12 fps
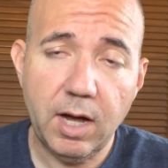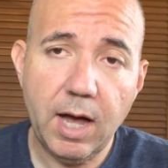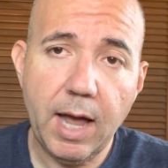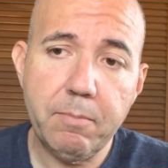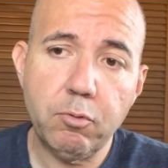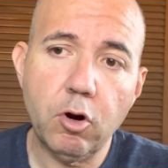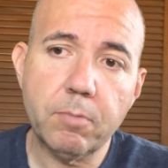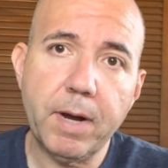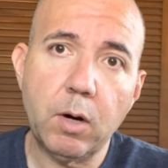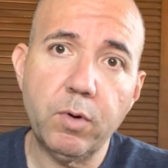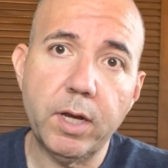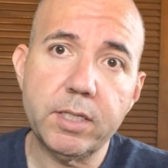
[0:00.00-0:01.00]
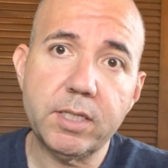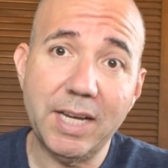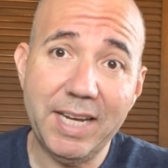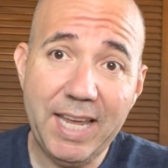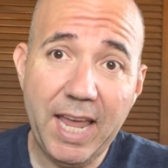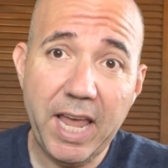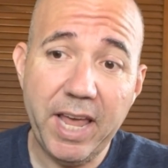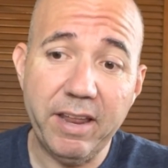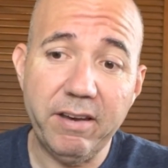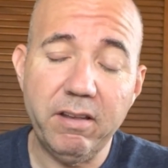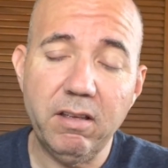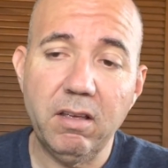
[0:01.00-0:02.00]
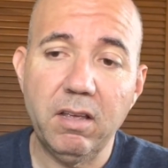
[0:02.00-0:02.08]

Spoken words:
I broke my wrist again,